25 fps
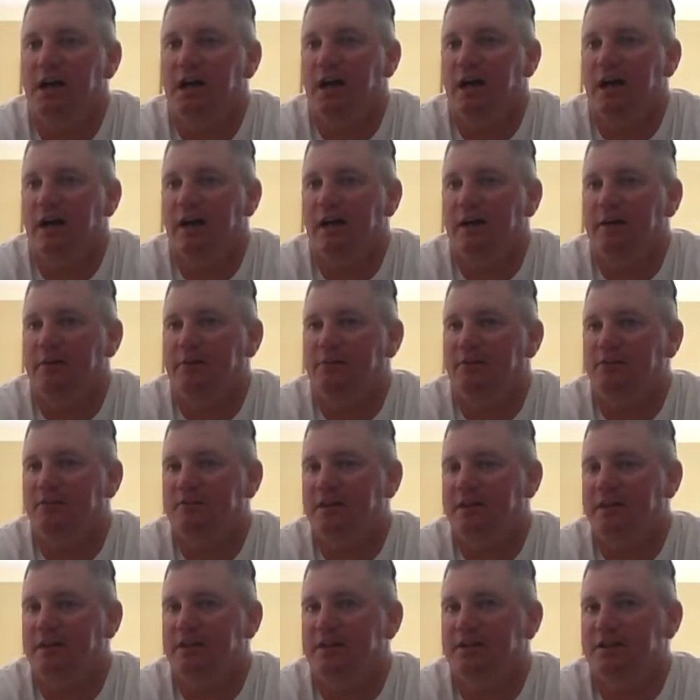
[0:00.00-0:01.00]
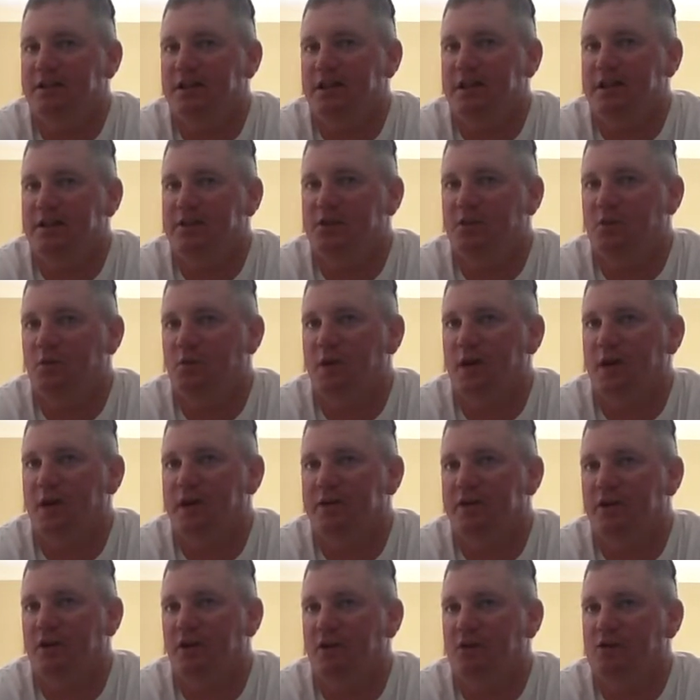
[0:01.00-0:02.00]
I need to change the way I
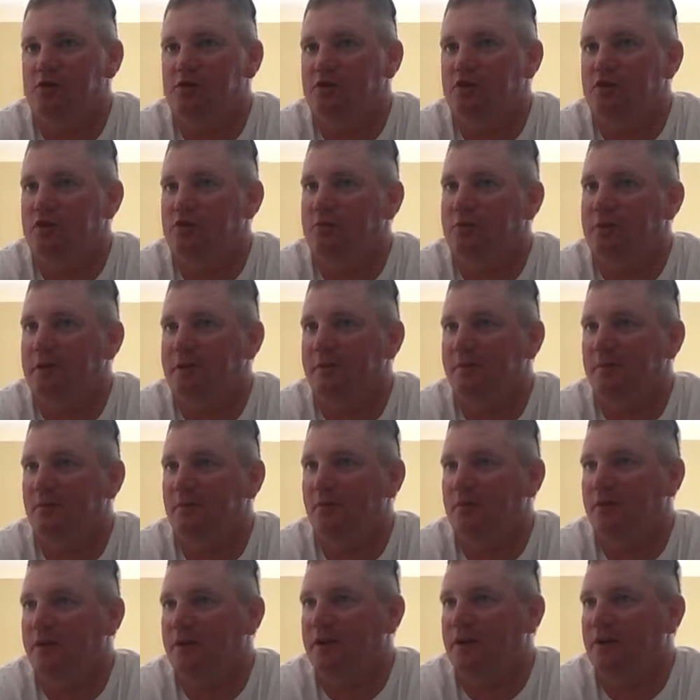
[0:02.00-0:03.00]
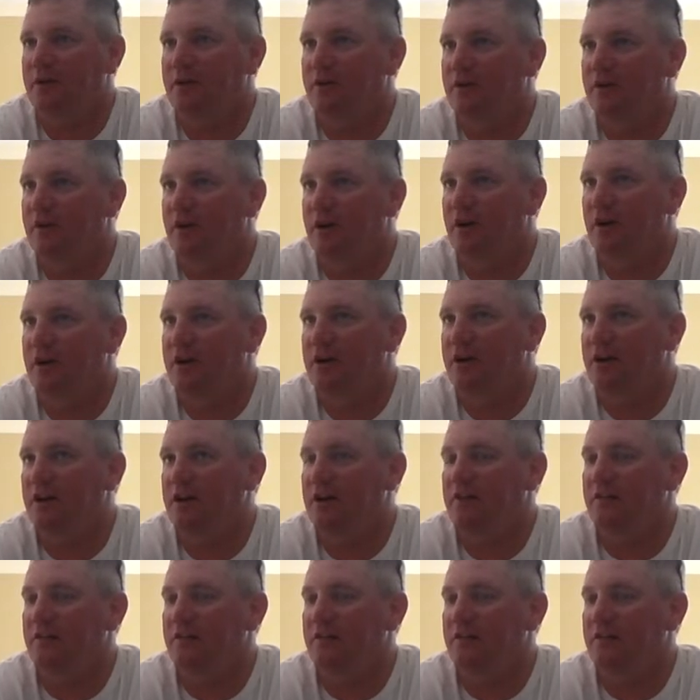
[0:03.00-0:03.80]
talk to people that are not